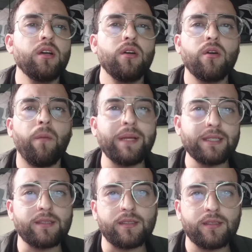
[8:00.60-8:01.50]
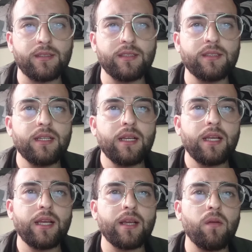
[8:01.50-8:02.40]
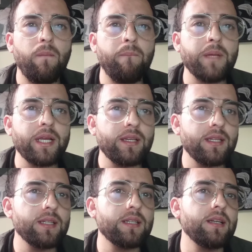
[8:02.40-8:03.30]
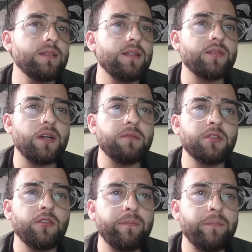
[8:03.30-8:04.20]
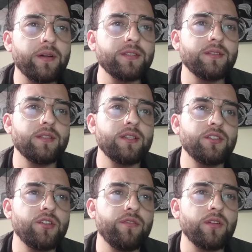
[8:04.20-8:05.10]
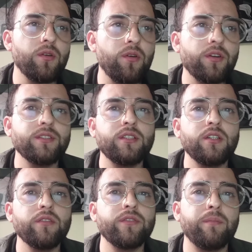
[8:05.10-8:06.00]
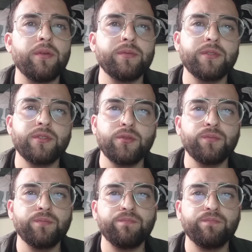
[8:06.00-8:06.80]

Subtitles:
or mixed, combining in the terms of percentage and currency of the previous two.